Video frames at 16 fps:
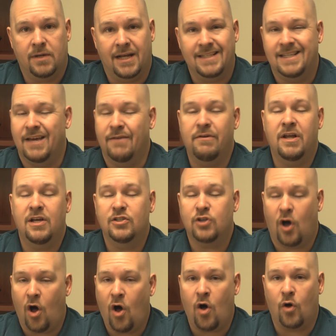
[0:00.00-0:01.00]
had given his
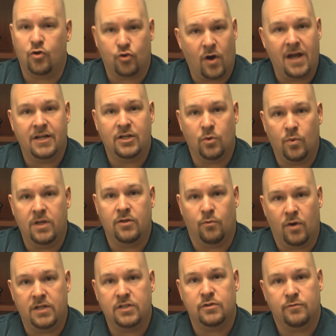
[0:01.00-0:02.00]
all trying to win the
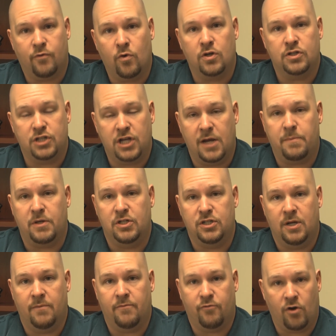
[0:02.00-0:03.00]
WrestleForce
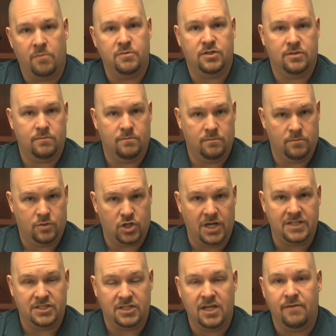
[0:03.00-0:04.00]
Championship from
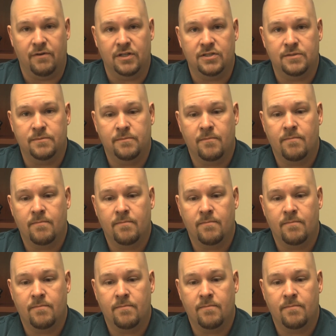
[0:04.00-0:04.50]
Chase Stevens,